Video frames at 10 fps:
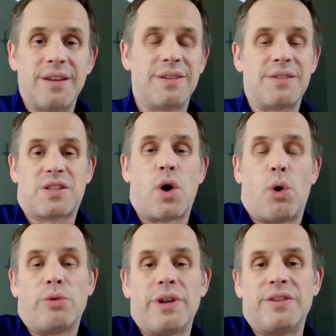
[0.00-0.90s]

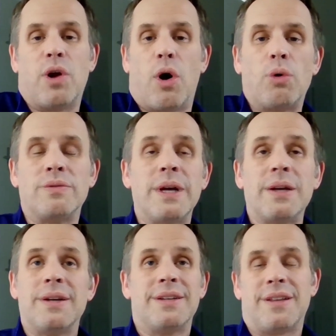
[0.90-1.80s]
So,
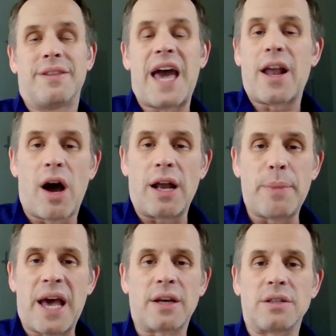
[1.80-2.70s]
that
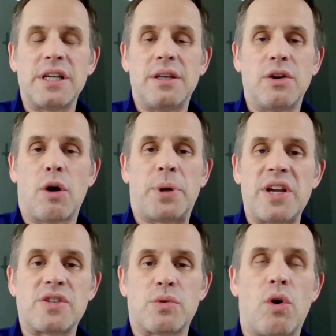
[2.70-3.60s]
automatically,
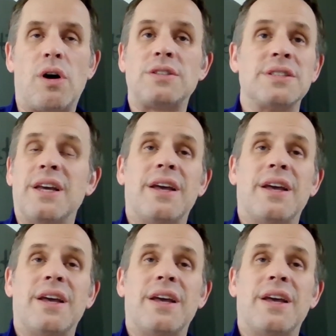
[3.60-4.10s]
plays a role.